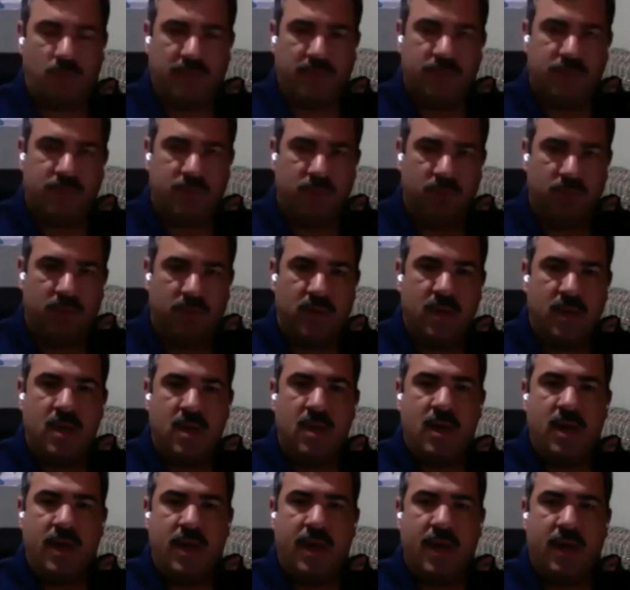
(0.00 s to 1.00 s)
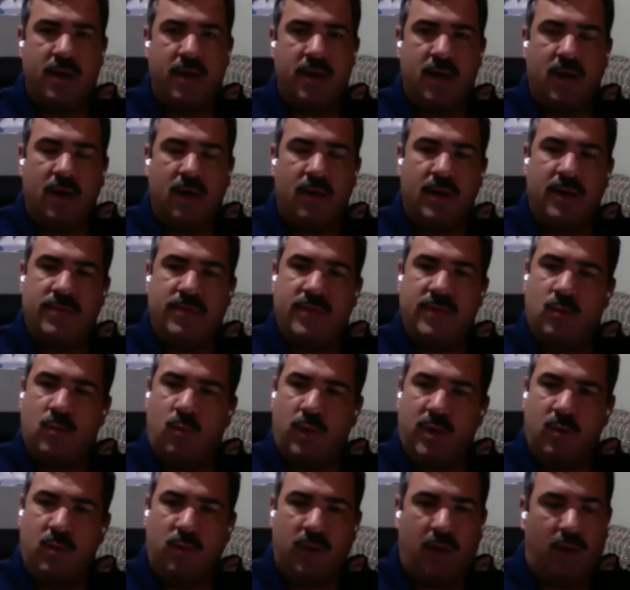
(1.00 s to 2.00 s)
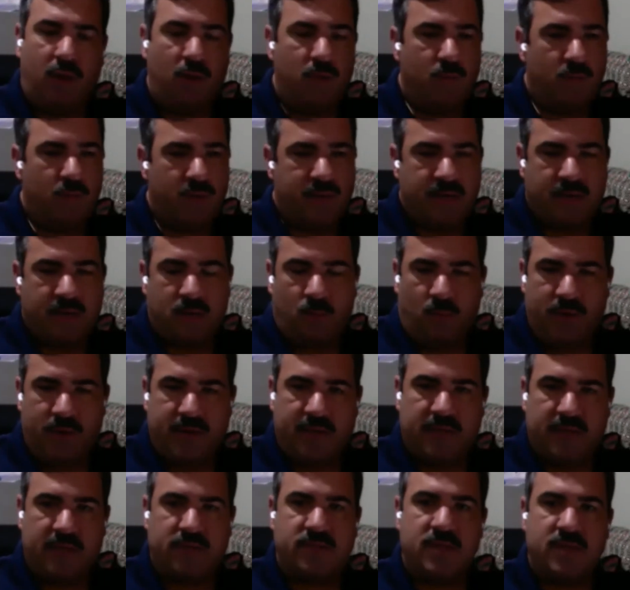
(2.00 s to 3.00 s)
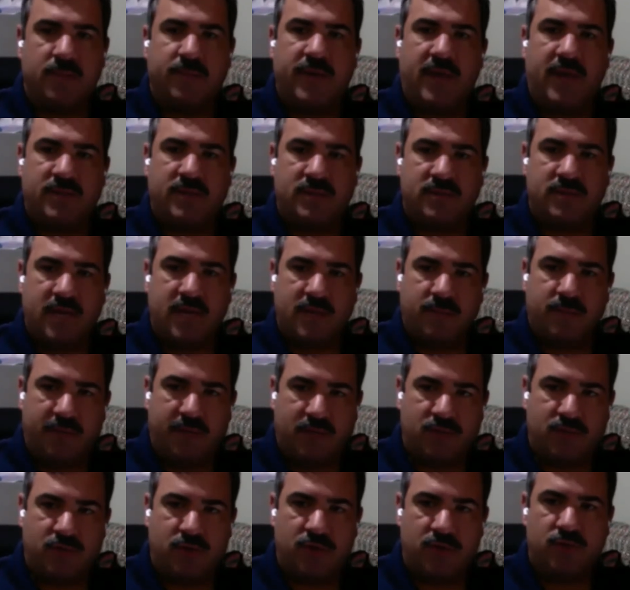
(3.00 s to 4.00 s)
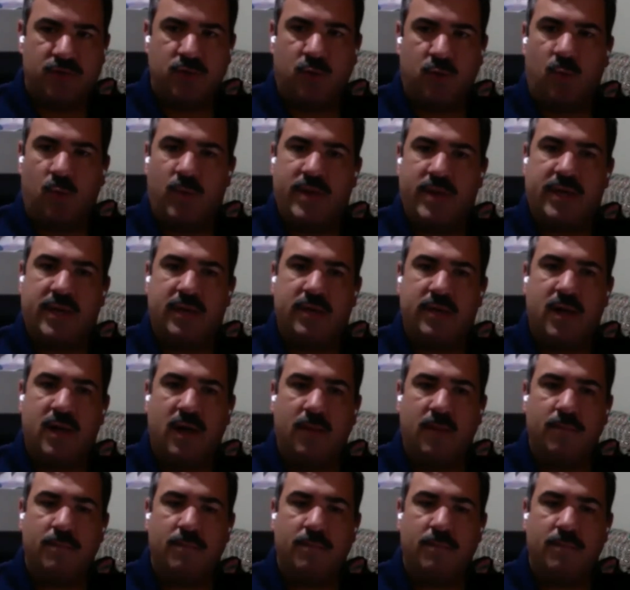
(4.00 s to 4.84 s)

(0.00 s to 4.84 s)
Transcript: do. And then we can in some cases take pictures, or we can